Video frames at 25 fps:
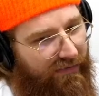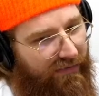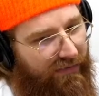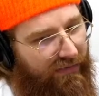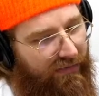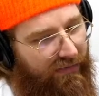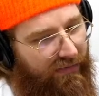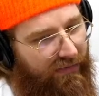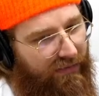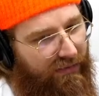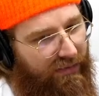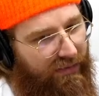
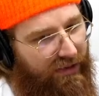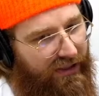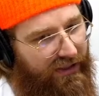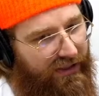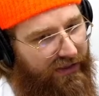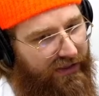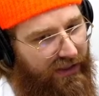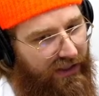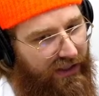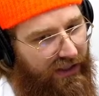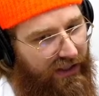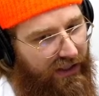
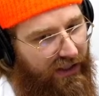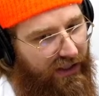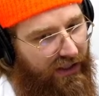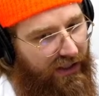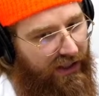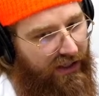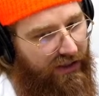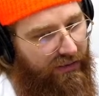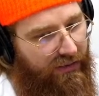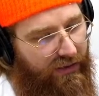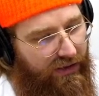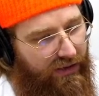But
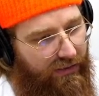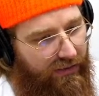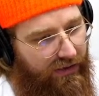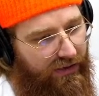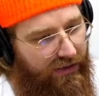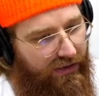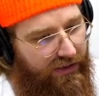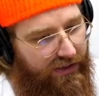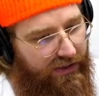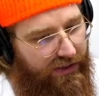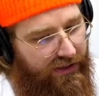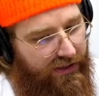I remember
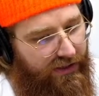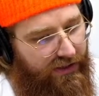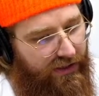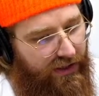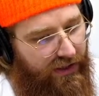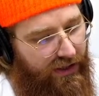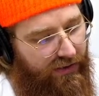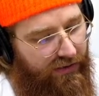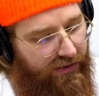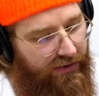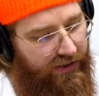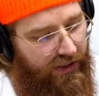
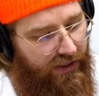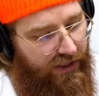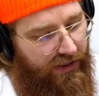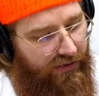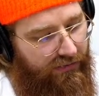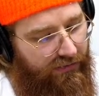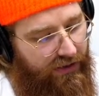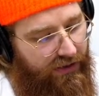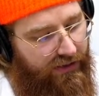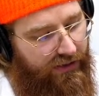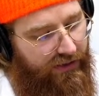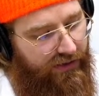I was like,
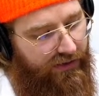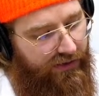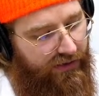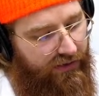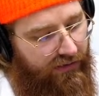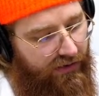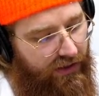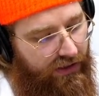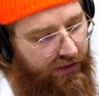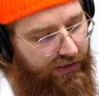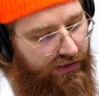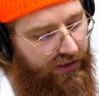man, that's
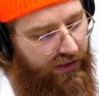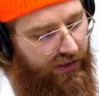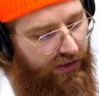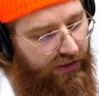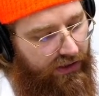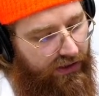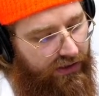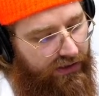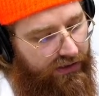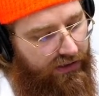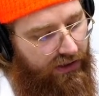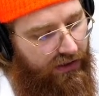crazy.
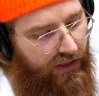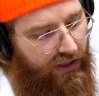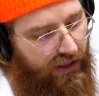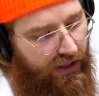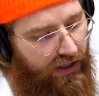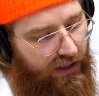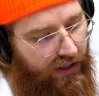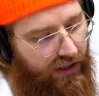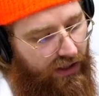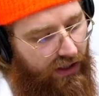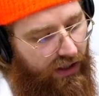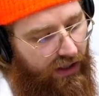Because
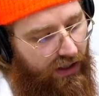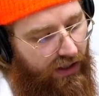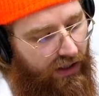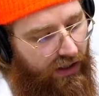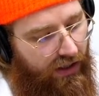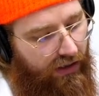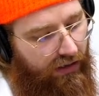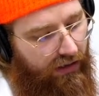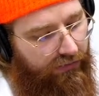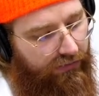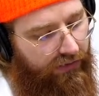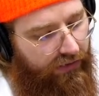
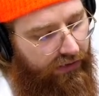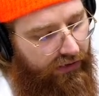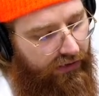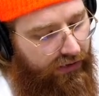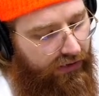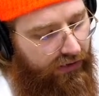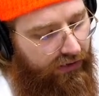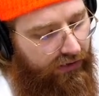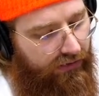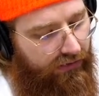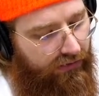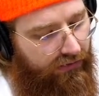really,
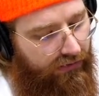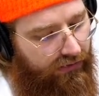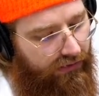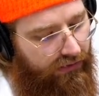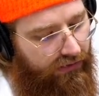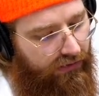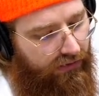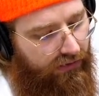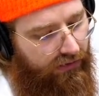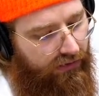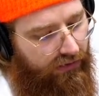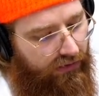you
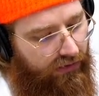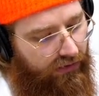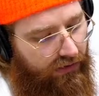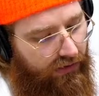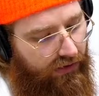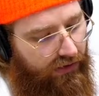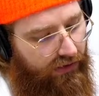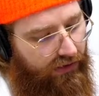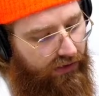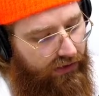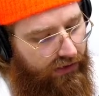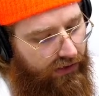were,
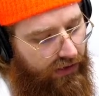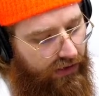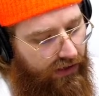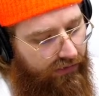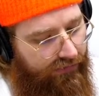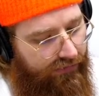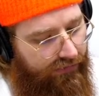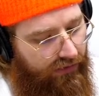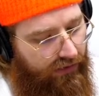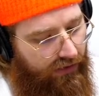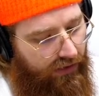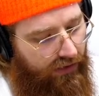at least I
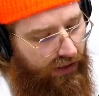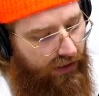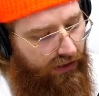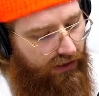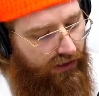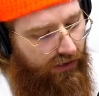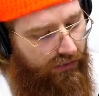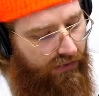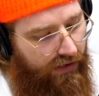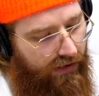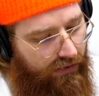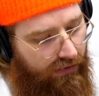feel like,
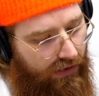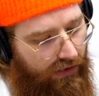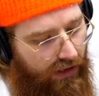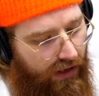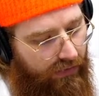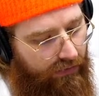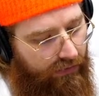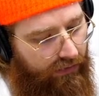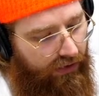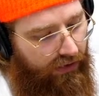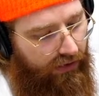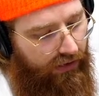I mean,
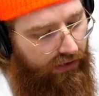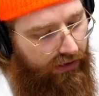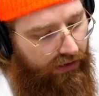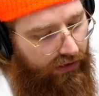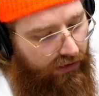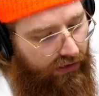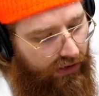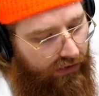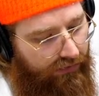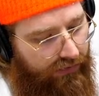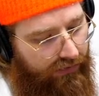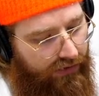
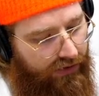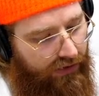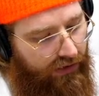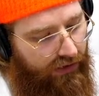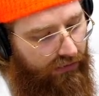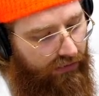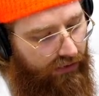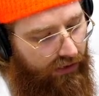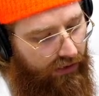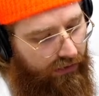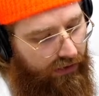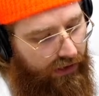obviously I'm
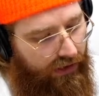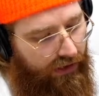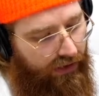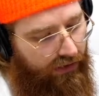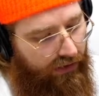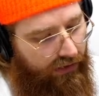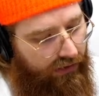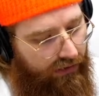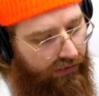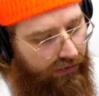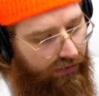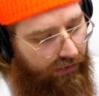probably out of
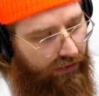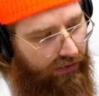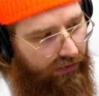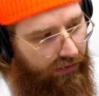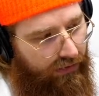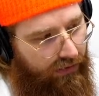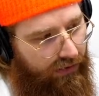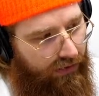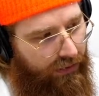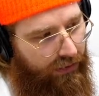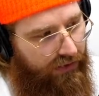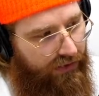the loop on
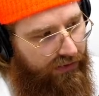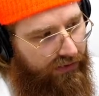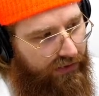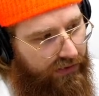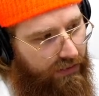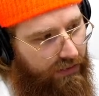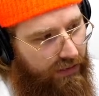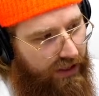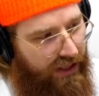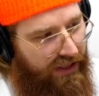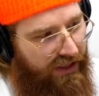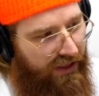women's
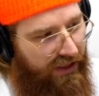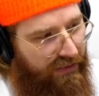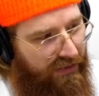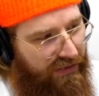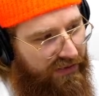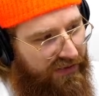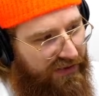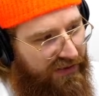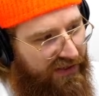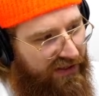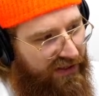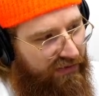makeup
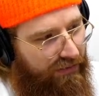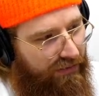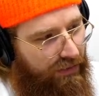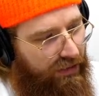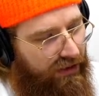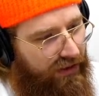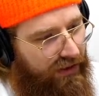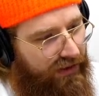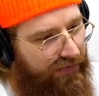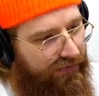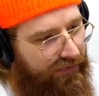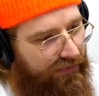and stuff, but
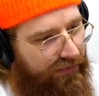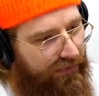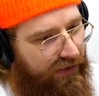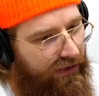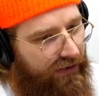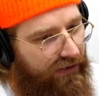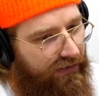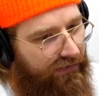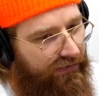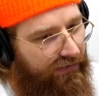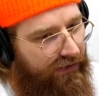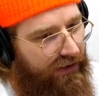I
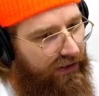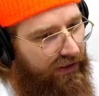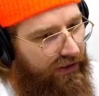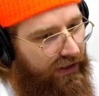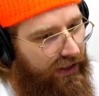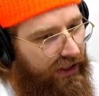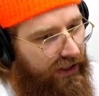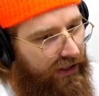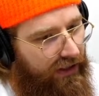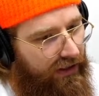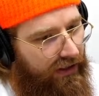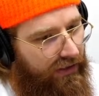felt
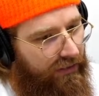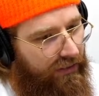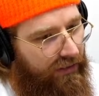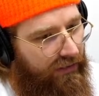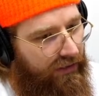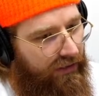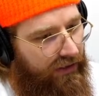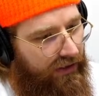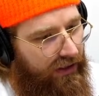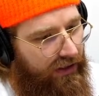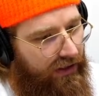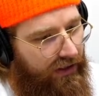like, I
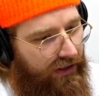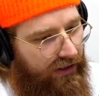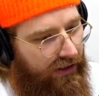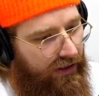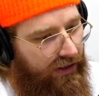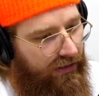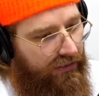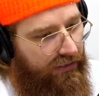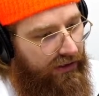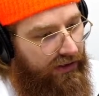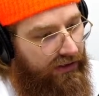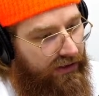remember thinking
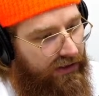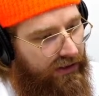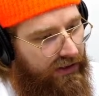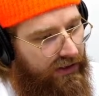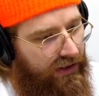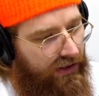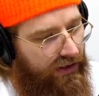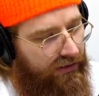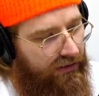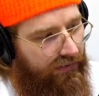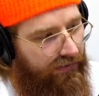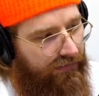like, man, she's
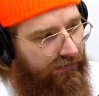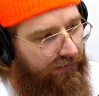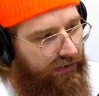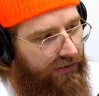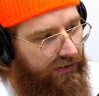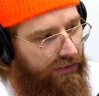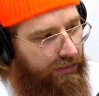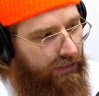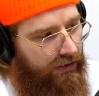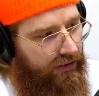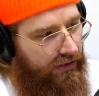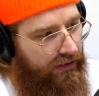like the
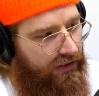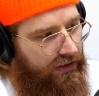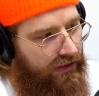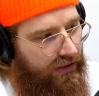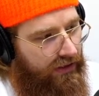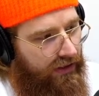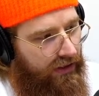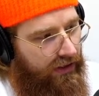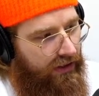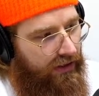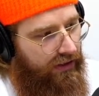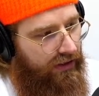first person in
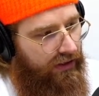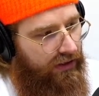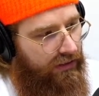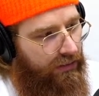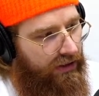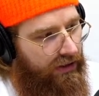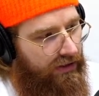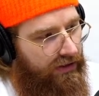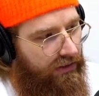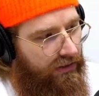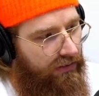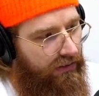the area to
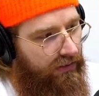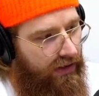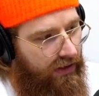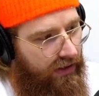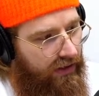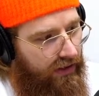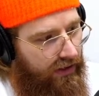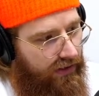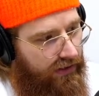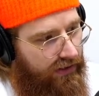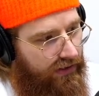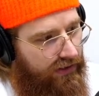be doing this.